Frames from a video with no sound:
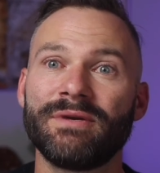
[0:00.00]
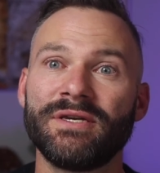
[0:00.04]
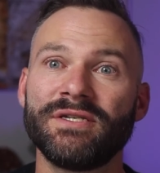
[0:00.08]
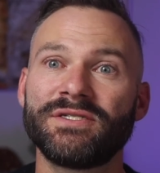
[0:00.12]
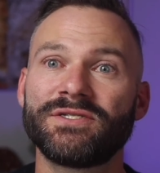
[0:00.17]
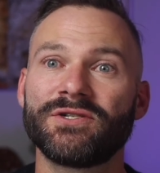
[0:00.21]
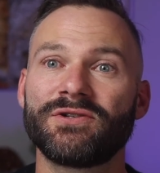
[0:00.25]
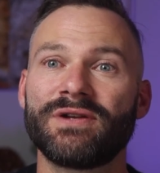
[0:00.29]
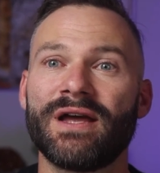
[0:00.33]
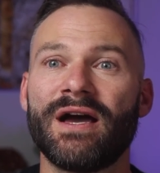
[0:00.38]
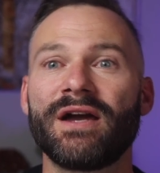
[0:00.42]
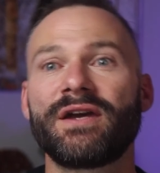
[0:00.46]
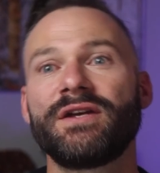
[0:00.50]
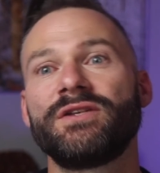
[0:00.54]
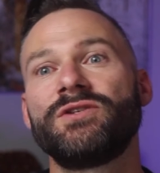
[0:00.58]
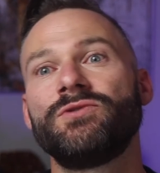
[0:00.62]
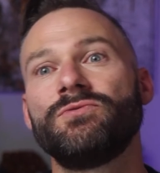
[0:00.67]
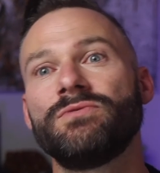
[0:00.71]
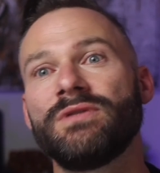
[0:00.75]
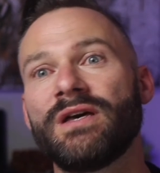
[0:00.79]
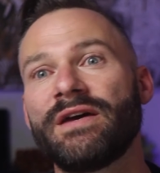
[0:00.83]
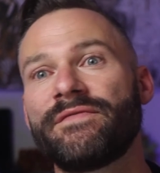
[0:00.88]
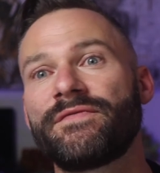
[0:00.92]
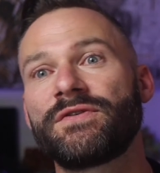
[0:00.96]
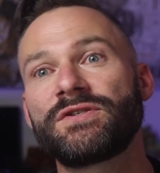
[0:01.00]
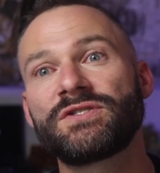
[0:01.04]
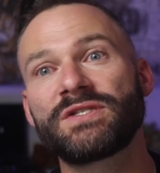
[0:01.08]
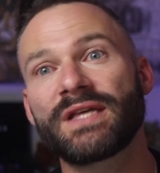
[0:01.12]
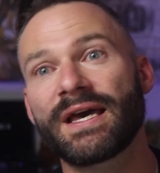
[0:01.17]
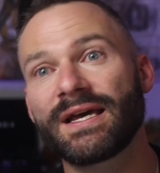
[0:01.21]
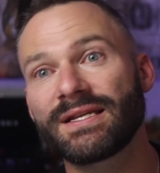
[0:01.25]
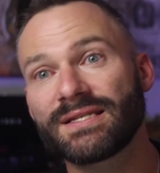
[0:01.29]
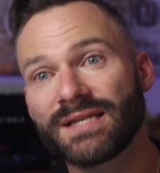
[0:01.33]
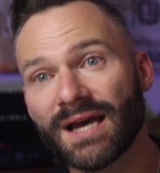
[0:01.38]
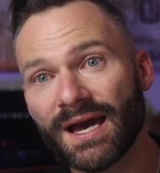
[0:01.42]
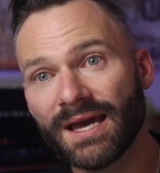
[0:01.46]
Eastern. How can you leverage
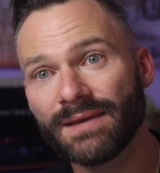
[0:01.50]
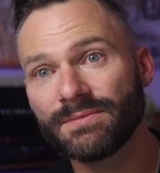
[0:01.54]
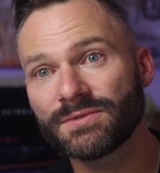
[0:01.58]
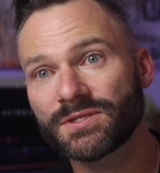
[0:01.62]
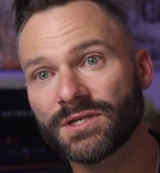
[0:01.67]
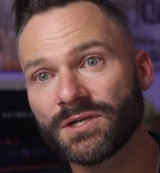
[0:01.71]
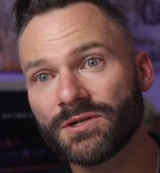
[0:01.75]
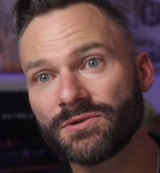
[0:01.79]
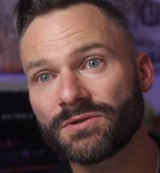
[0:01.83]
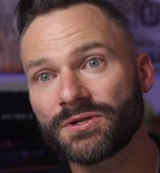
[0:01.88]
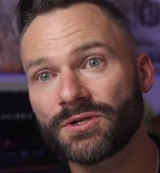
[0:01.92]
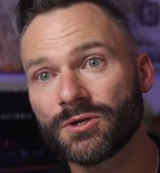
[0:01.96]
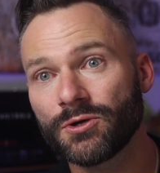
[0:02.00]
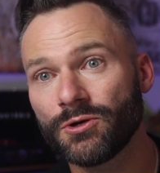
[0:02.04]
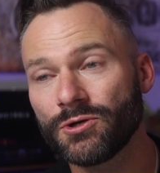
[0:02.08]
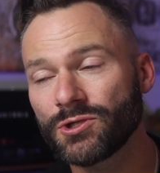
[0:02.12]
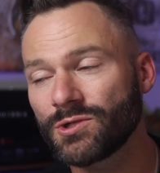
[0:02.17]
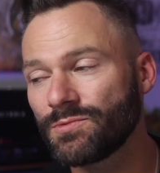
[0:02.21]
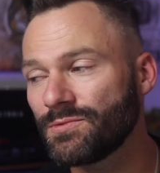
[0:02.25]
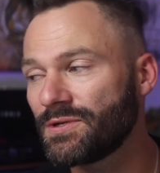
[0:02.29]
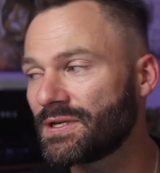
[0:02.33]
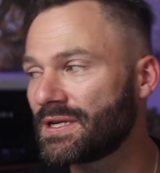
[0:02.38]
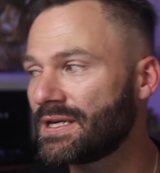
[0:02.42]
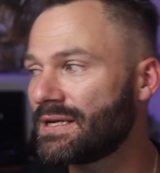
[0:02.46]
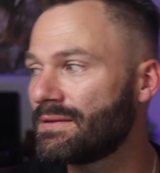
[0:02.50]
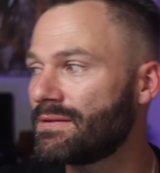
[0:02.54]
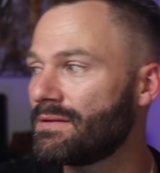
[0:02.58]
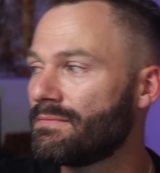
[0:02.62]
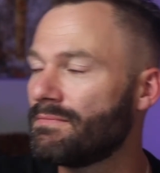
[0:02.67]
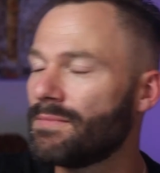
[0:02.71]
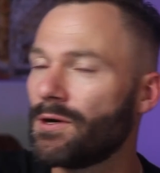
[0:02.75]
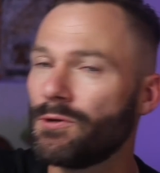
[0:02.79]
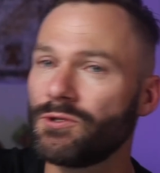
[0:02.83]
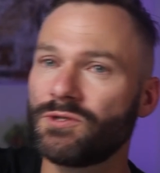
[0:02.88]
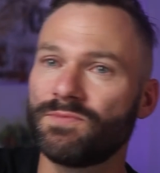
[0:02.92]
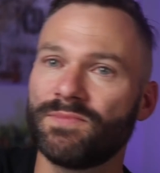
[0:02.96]
that time zone and ultimately get the
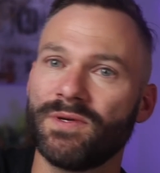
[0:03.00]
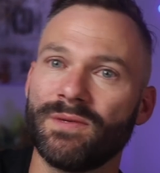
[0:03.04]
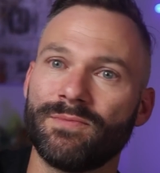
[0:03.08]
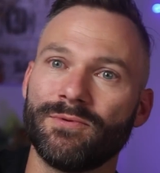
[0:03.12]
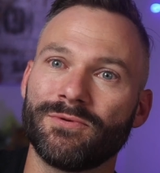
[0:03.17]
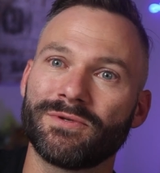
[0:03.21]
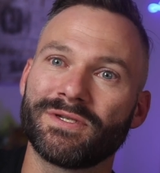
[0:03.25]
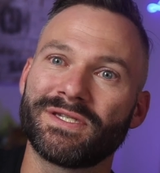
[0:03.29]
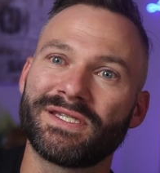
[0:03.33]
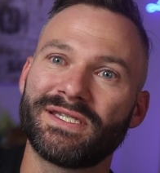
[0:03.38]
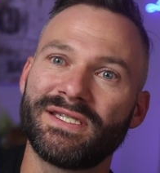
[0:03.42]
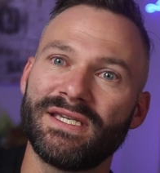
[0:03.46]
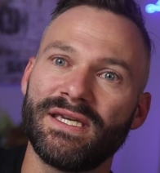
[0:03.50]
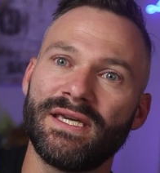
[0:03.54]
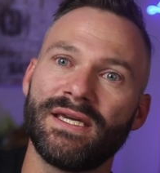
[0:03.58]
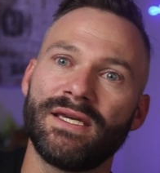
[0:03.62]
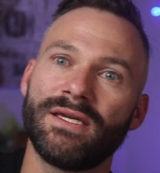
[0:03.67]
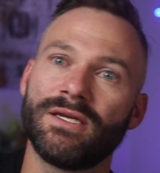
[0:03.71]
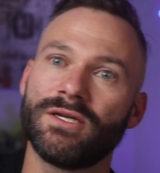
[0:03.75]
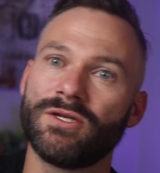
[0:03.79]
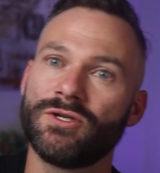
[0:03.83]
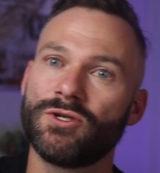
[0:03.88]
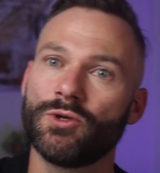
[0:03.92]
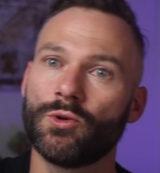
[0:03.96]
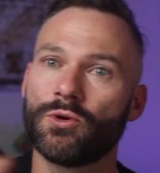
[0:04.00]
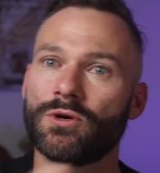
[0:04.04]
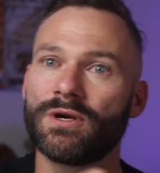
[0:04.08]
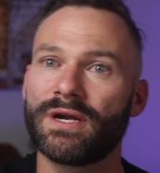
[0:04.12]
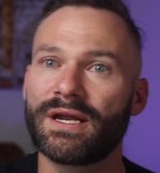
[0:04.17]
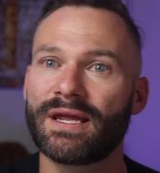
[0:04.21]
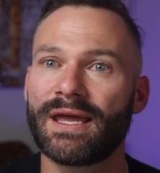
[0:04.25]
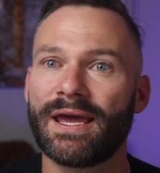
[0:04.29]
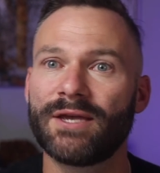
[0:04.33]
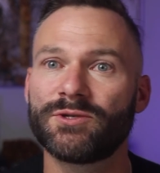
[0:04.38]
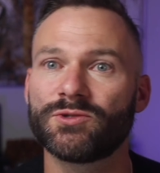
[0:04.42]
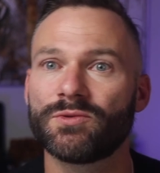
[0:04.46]
most people to see your
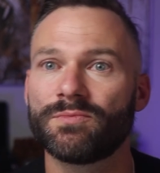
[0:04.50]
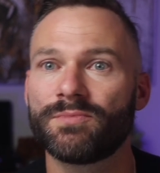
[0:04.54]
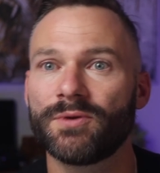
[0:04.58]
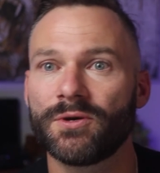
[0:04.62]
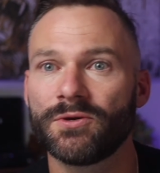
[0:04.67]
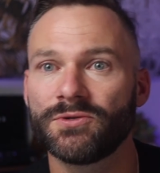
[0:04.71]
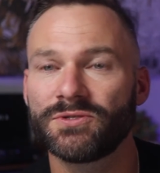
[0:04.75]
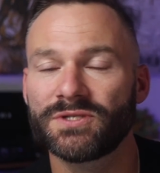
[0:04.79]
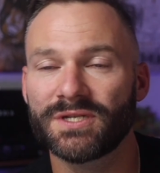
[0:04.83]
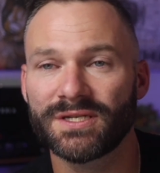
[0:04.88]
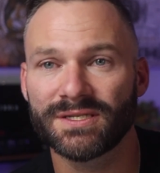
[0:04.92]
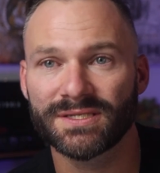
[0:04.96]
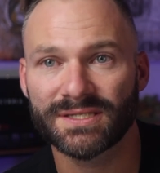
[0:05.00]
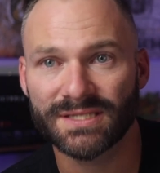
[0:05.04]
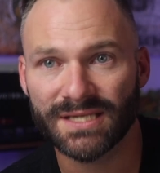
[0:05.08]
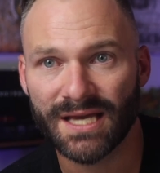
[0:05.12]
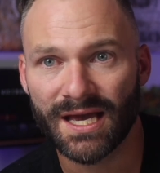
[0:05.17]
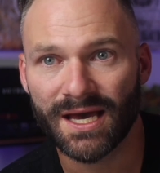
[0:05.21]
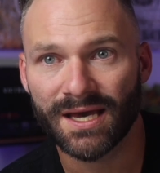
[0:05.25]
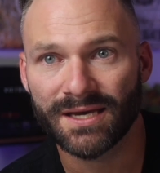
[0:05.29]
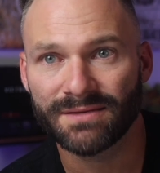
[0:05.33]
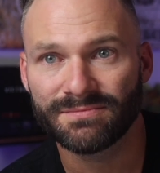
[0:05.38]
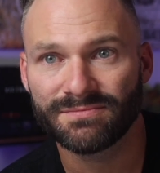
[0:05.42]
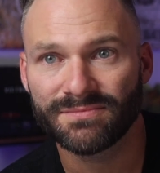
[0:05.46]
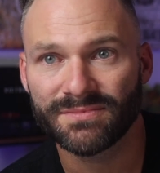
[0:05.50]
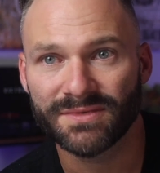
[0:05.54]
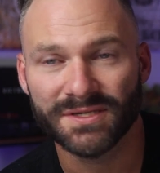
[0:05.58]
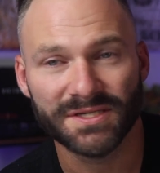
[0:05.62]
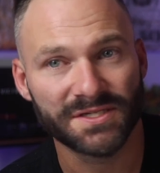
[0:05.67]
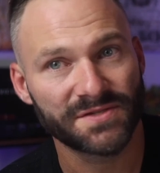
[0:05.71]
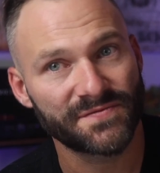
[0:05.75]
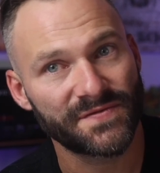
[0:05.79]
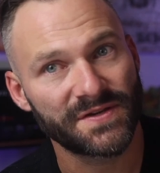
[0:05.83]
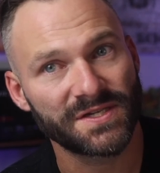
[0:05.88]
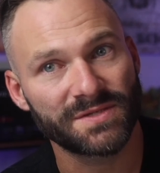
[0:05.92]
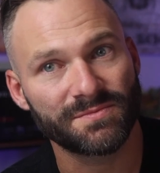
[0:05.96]
engagement post inside
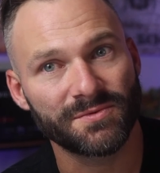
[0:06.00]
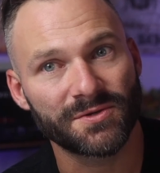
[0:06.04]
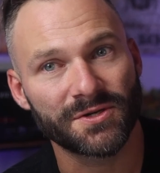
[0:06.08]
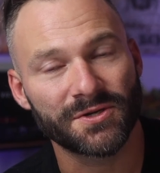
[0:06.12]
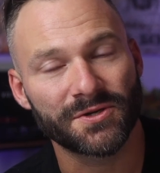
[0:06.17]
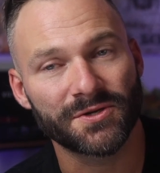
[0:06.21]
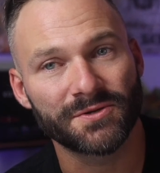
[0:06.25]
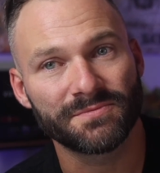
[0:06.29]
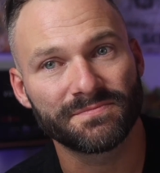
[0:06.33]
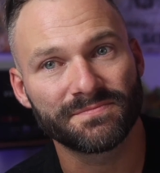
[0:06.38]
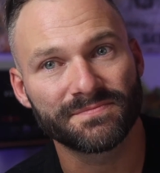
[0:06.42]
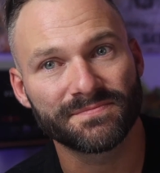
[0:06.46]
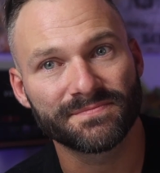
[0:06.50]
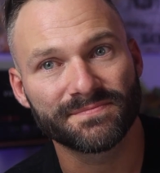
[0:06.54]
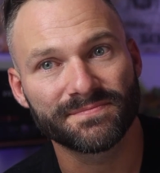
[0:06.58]
this Facebook group?